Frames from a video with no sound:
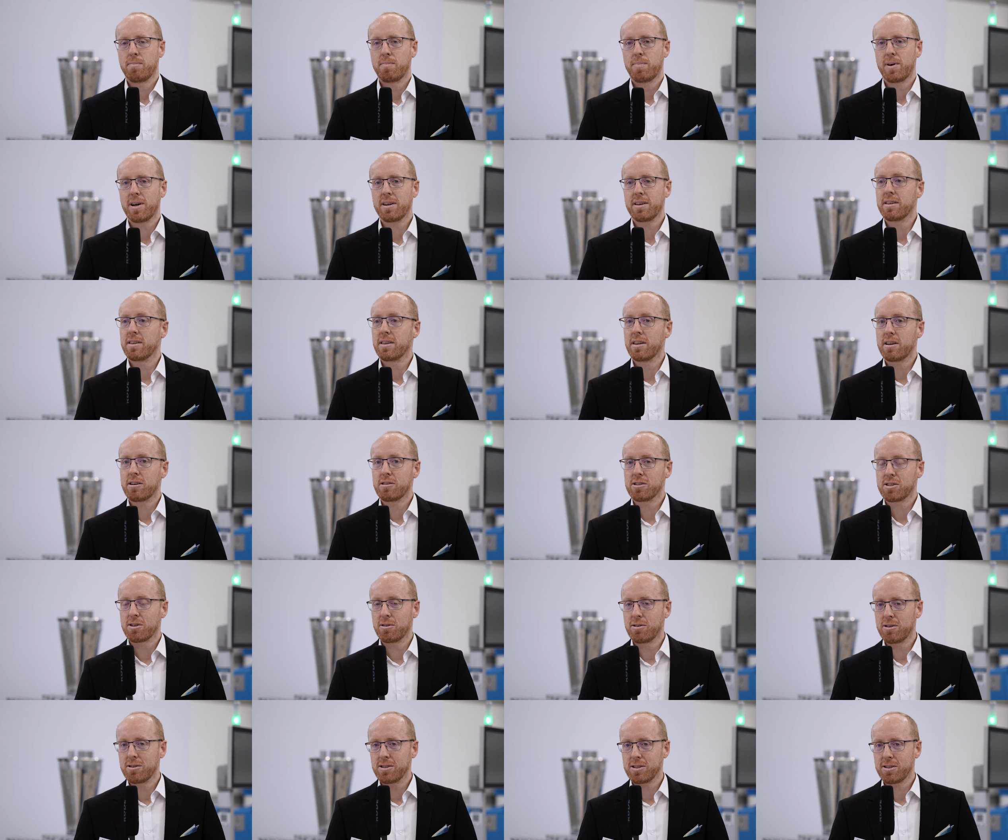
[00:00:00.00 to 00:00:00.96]
But
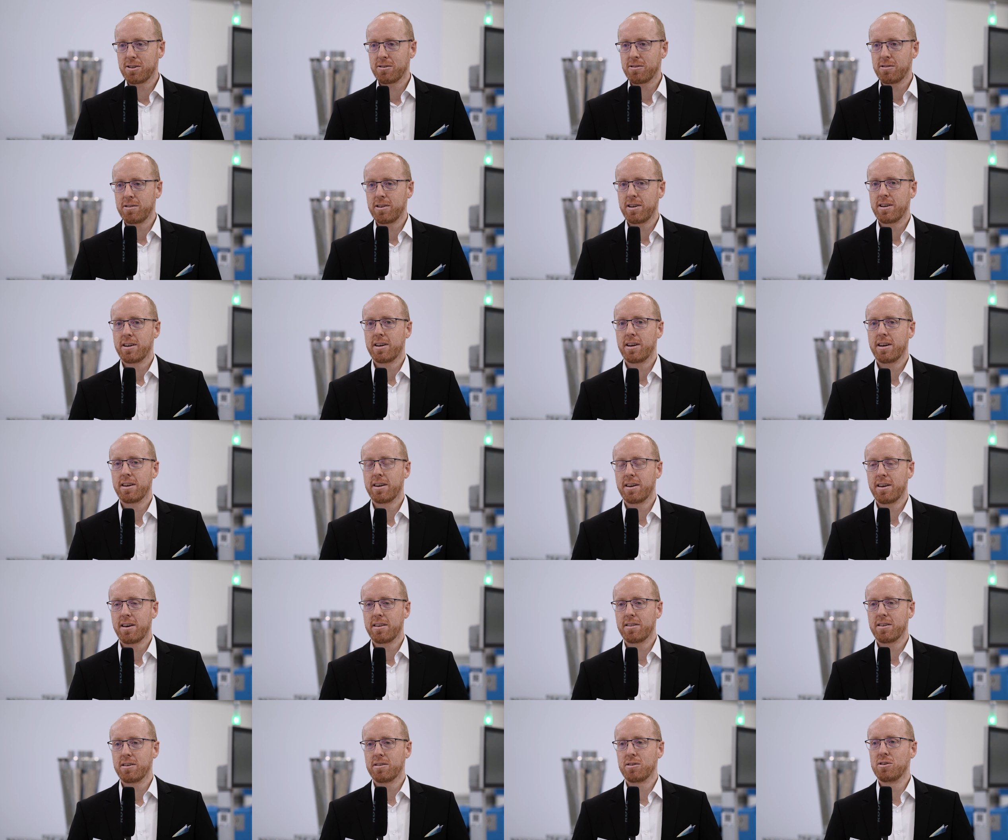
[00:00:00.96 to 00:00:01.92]
there's also
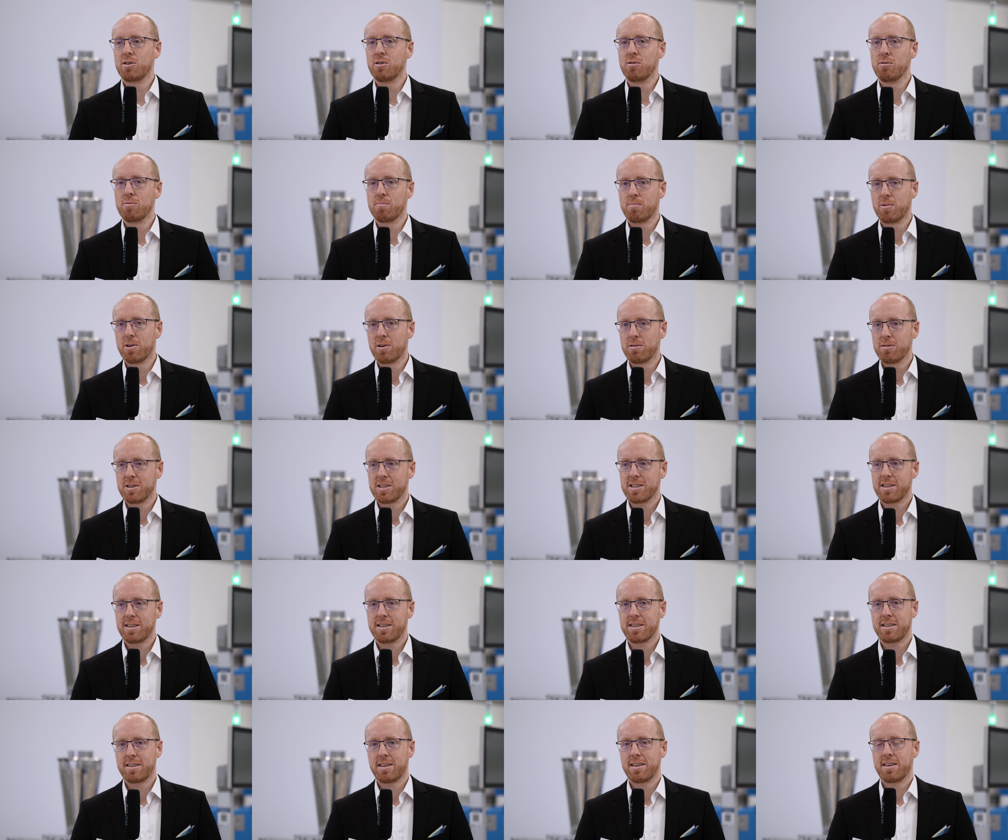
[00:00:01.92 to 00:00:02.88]
another new
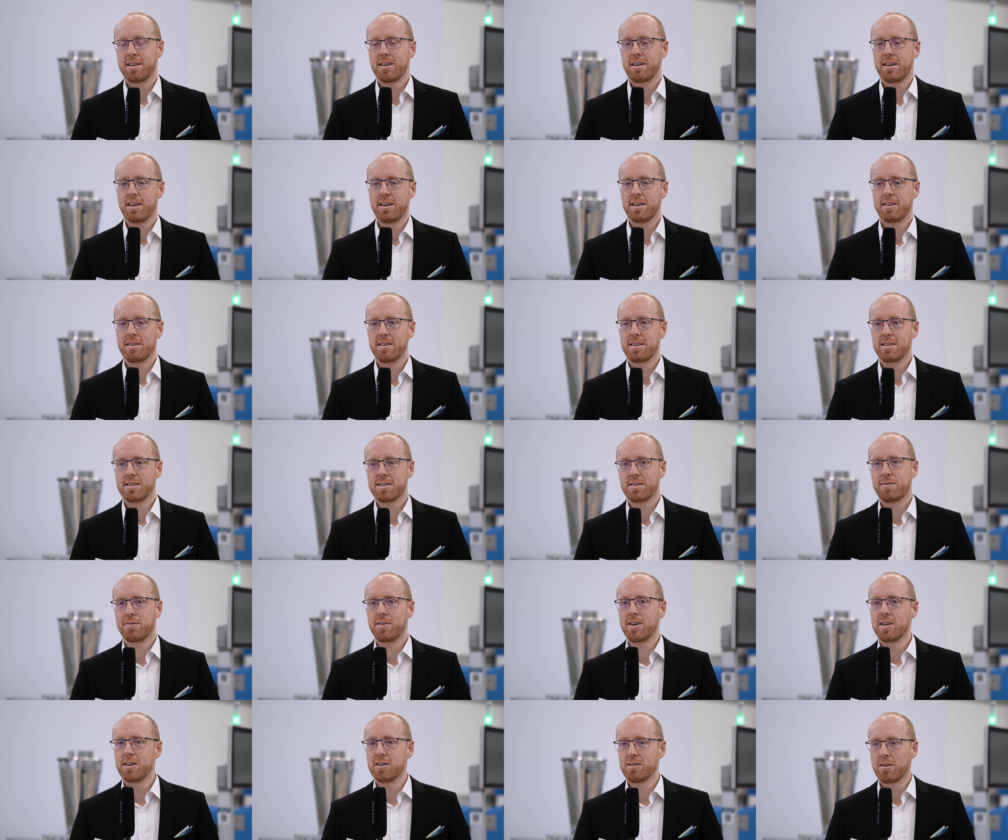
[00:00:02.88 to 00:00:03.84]
process in this
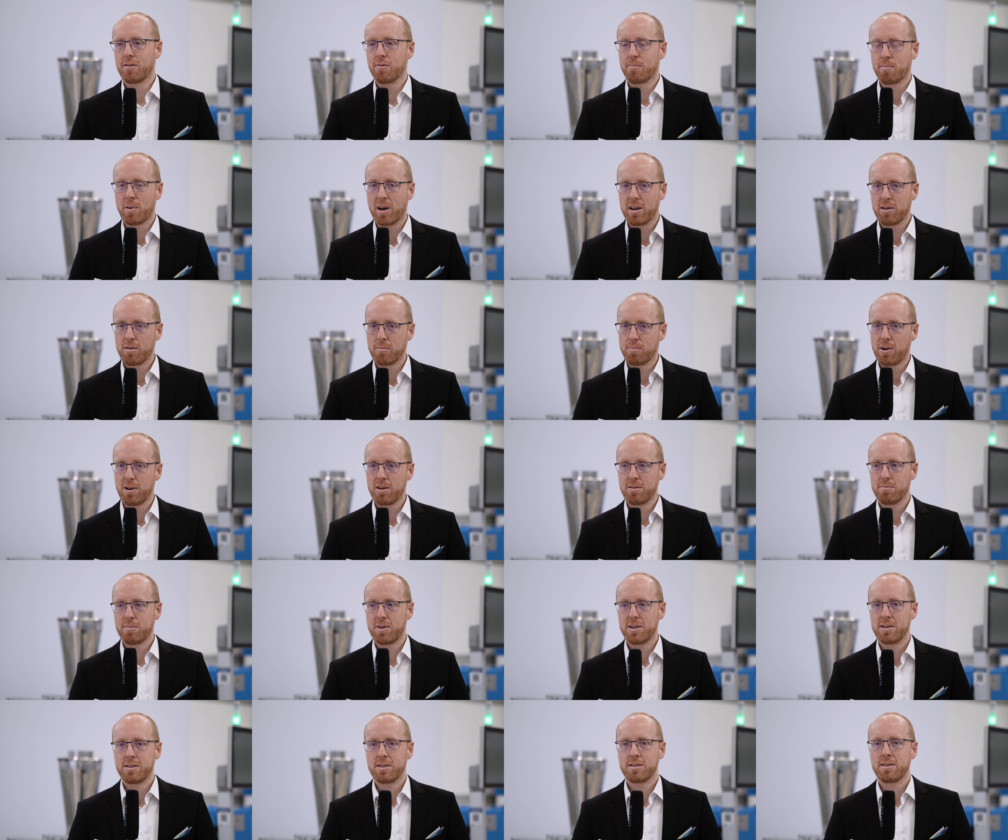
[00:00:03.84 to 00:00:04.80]
field of
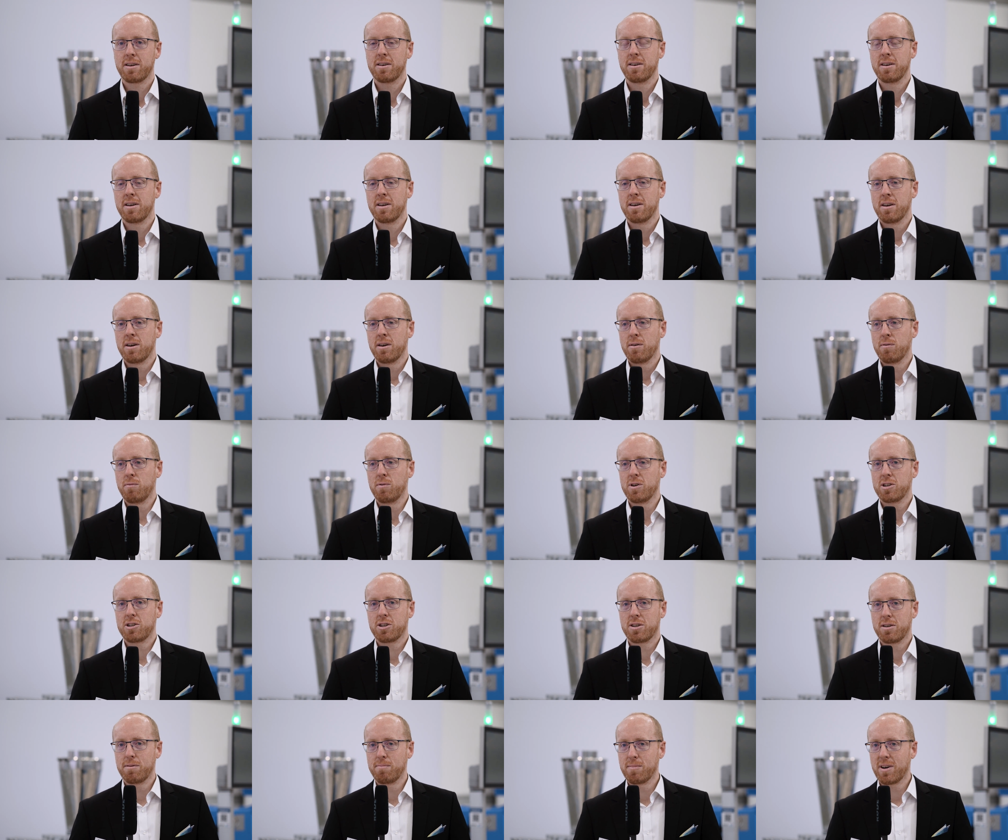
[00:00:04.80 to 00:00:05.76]
biopolymers
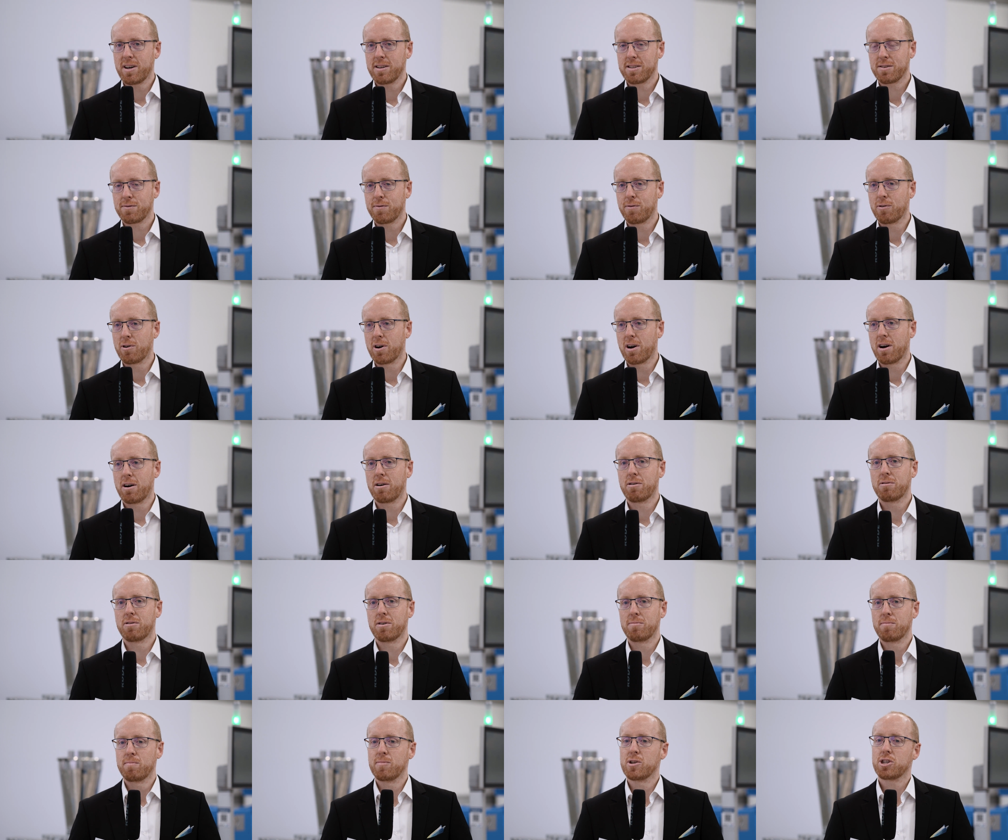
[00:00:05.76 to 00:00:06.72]
which demands for
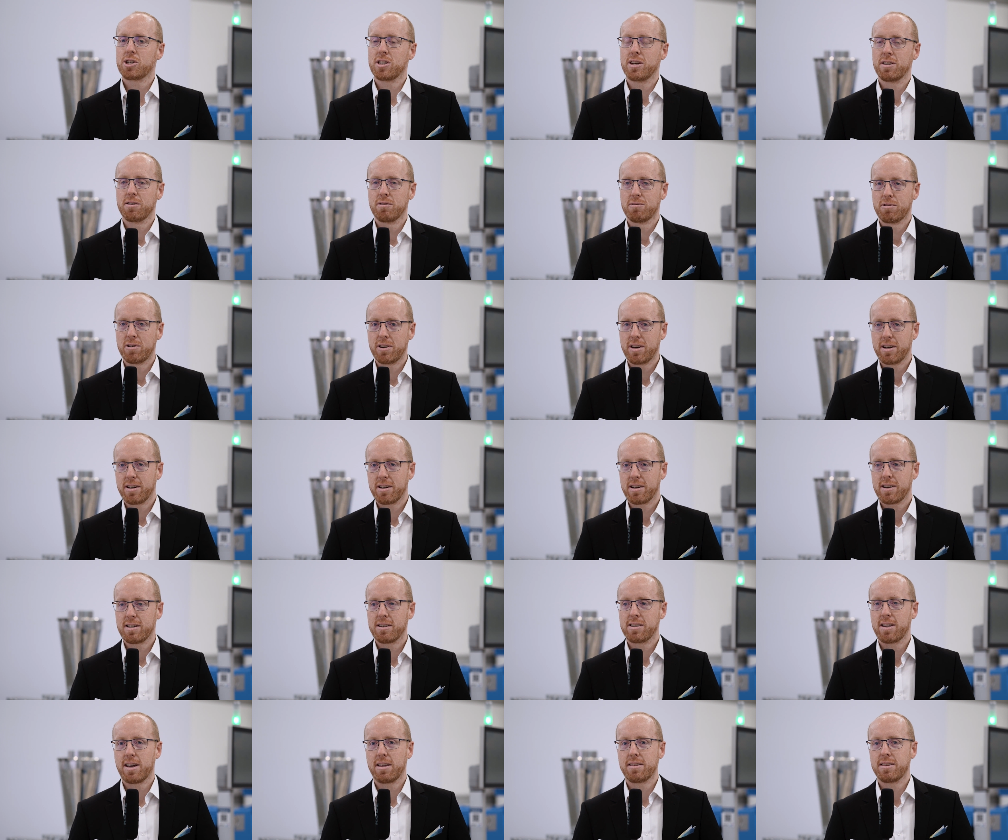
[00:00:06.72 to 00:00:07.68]
our machinery,
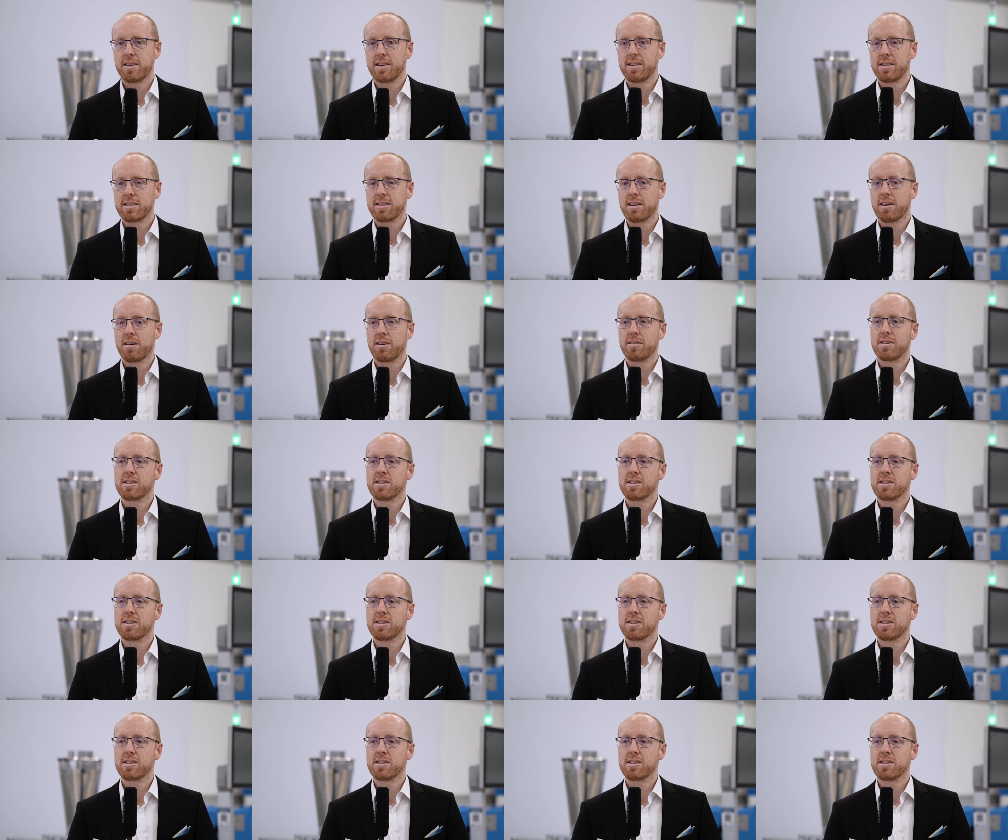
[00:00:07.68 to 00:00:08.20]
and these are